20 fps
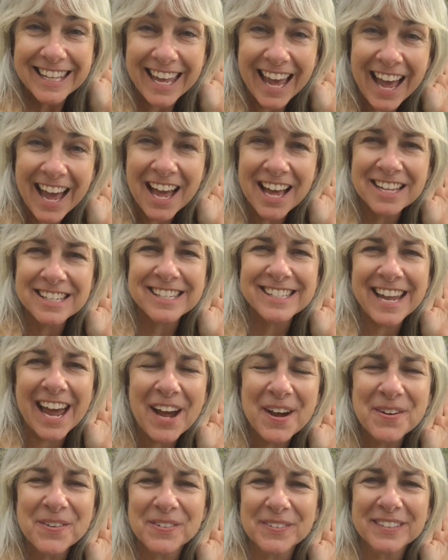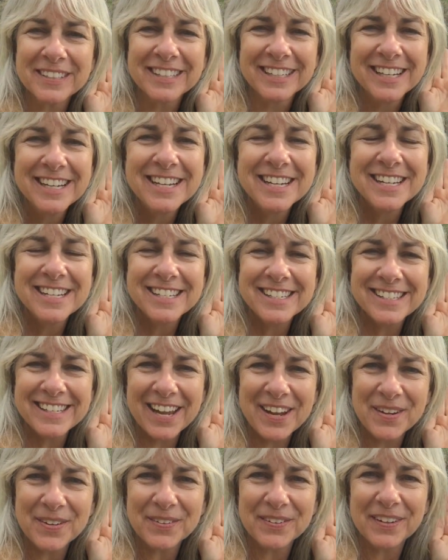Yeah, sound.
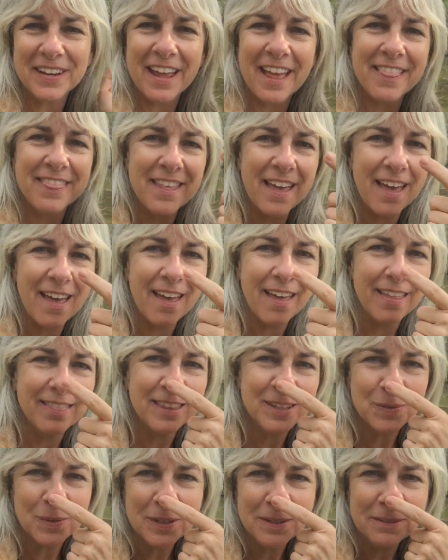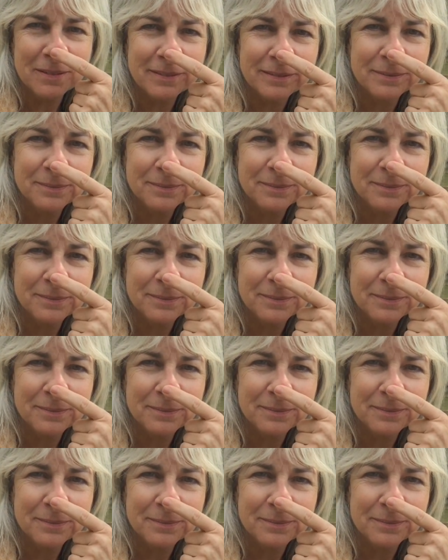And then this one?